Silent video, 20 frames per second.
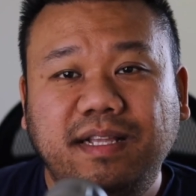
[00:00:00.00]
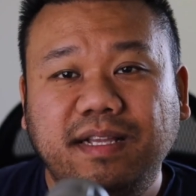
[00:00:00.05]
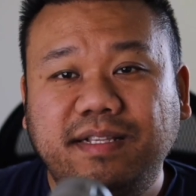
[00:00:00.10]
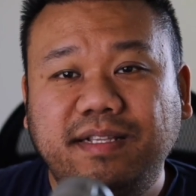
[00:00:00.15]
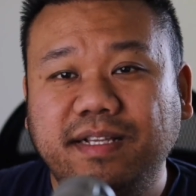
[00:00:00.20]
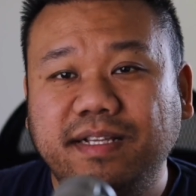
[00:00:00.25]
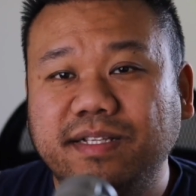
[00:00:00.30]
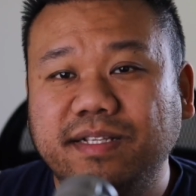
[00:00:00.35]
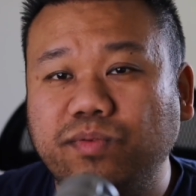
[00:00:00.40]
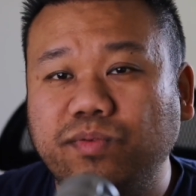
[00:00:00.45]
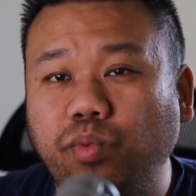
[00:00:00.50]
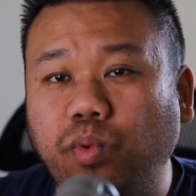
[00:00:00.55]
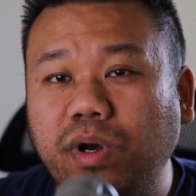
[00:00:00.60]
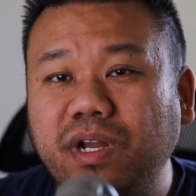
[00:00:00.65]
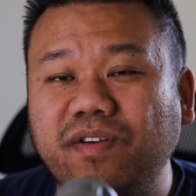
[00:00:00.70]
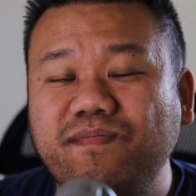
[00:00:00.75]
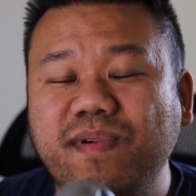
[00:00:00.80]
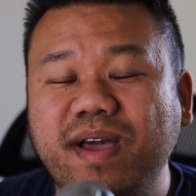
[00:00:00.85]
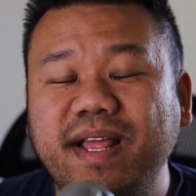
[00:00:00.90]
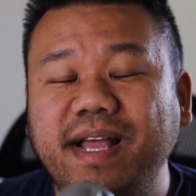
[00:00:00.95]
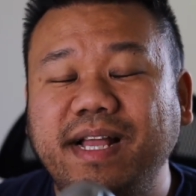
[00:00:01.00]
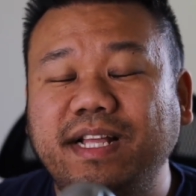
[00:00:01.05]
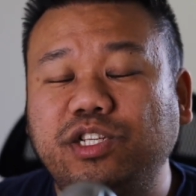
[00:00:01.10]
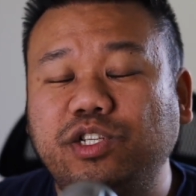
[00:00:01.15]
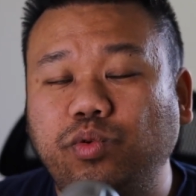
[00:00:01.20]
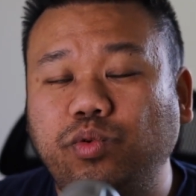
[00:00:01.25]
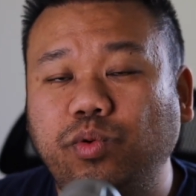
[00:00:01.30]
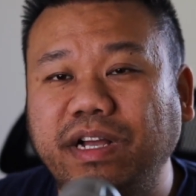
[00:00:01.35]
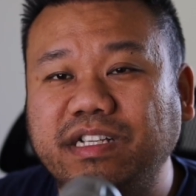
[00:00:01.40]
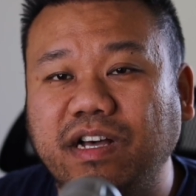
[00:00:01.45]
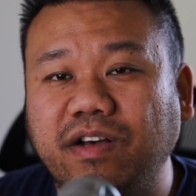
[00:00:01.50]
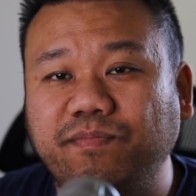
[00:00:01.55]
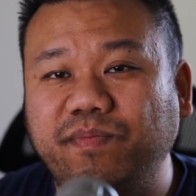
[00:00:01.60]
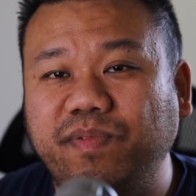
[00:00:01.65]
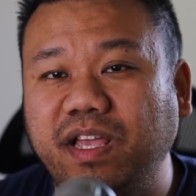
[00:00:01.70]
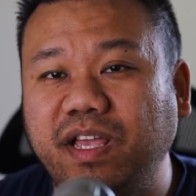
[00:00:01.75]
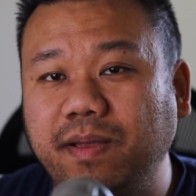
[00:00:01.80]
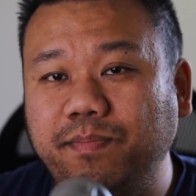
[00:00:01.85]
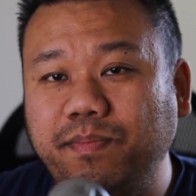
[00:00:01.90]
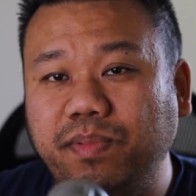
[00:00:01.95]
is one of many tweets of
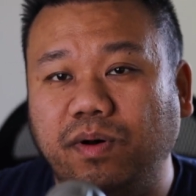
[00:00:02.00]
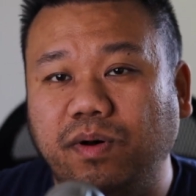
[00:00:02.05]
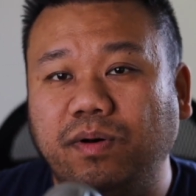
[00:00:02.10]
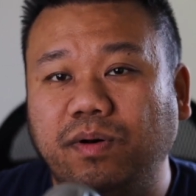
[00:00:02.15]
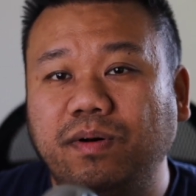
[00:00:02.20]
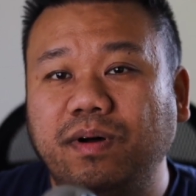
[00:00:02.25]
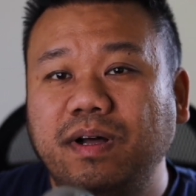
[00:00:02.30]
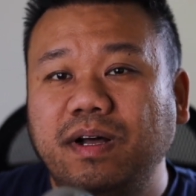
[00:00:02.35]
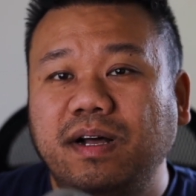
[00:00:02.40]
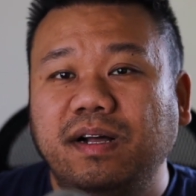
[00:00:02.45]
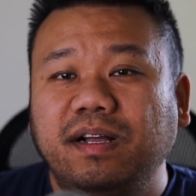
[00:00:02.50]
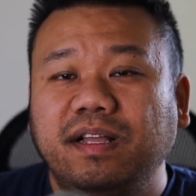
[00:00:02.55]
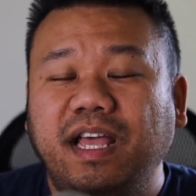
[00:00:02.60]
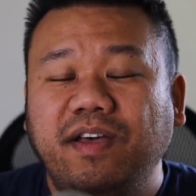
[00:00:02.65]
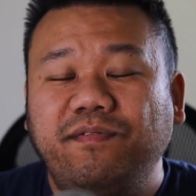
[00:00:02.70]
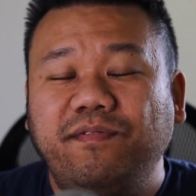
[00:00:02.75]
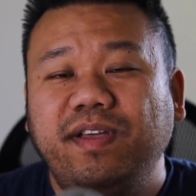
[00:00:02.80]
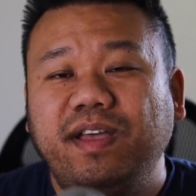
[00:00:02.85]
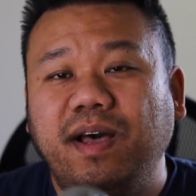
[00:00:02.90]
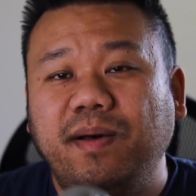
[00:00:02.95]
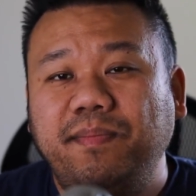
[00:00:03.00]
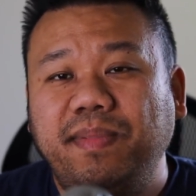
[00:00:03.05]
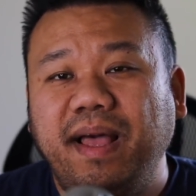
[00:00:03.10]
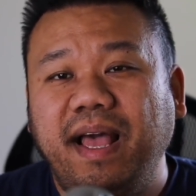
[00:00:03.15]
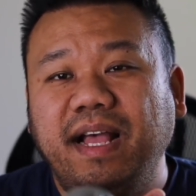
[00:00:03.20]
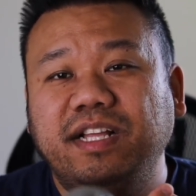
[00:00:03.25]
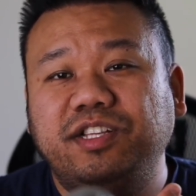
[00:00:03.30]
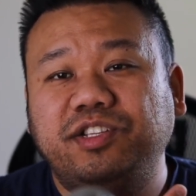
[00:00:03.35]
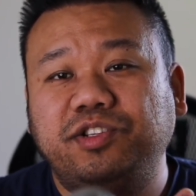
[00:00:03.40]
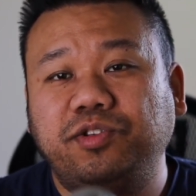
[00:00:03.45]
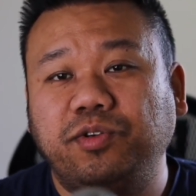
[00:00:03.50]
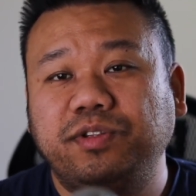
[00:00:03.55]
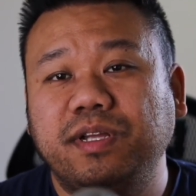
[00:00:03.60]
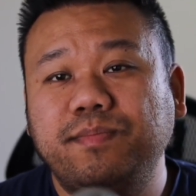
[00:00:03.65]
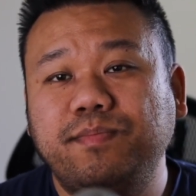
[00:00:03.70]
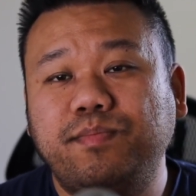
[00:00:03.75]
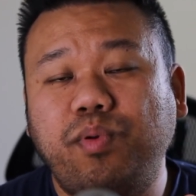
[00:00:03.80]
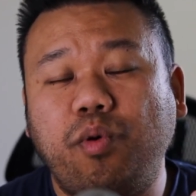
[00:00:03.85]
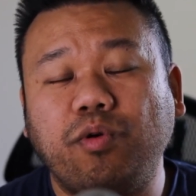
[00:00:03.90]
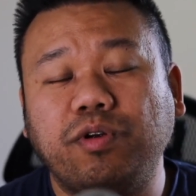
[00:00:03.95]
people giving up a certain
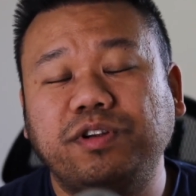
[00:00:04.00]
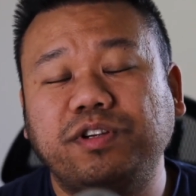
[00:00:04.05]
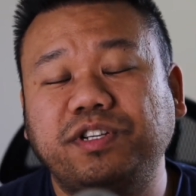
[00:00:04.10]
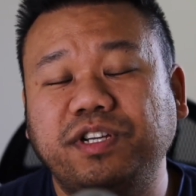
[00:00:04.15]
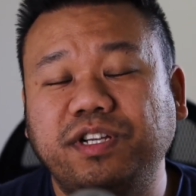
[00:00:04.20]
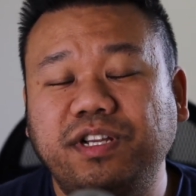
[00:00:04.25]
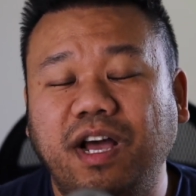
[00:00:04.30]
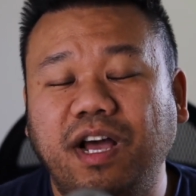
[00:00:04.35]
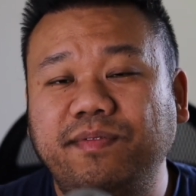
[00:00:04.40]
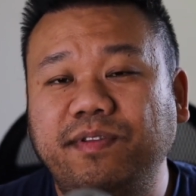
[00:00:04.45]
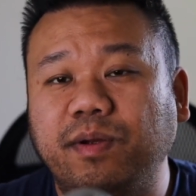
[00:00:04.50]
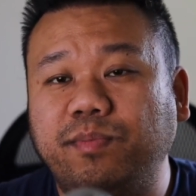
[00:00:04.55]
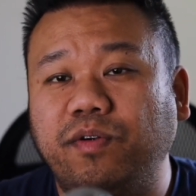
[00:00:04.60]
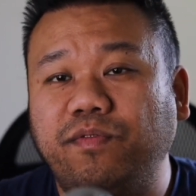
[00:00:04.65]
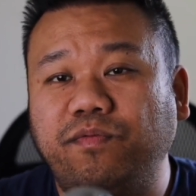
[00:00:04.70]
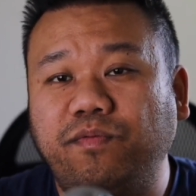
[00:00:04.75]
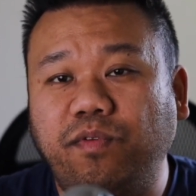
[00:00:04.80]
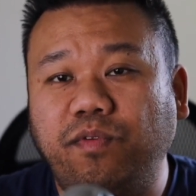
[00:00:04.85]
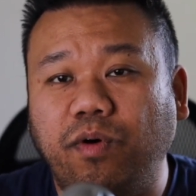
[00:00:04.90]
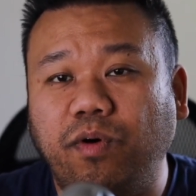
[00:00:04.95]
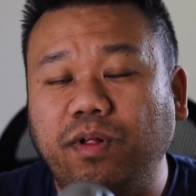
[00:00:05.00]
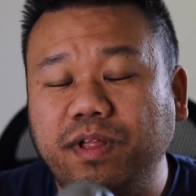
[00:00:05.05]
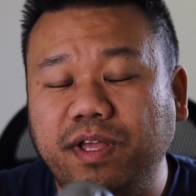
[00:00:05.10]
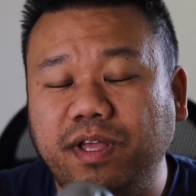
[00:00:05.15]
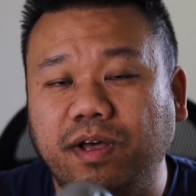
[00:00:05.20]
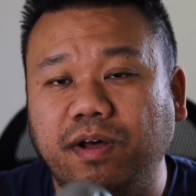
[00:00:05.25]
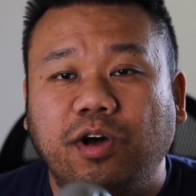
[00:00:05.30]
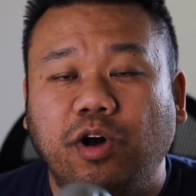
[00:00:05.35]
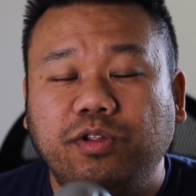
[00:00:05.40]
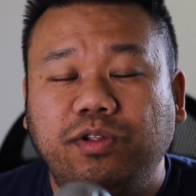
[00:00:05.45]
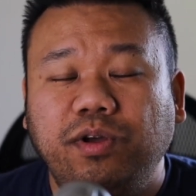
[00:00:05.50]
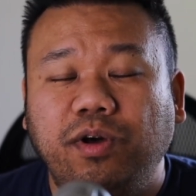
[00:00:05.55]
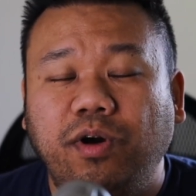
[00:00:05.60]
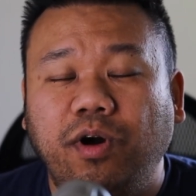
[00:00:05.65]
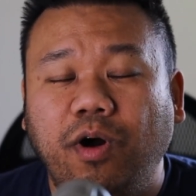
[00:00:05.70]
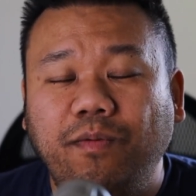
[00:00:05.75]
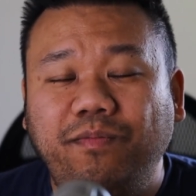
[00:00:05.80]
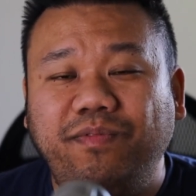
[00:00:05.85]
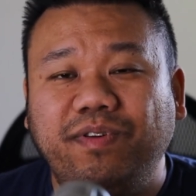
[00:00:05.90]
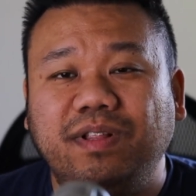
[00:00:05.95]
portion of their portfolio to
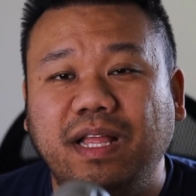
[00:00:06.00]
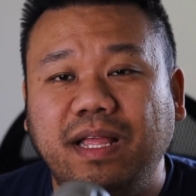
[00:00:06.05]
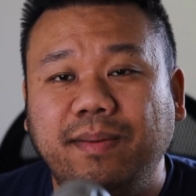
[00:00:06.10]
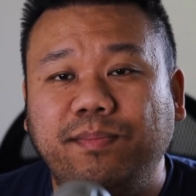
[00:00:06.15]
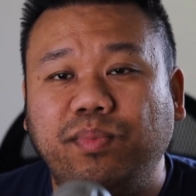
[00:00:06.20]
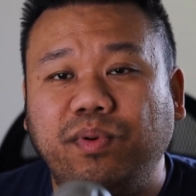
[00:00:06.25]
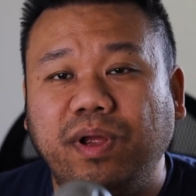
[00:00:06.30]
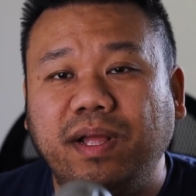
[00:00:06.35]
hopefully bring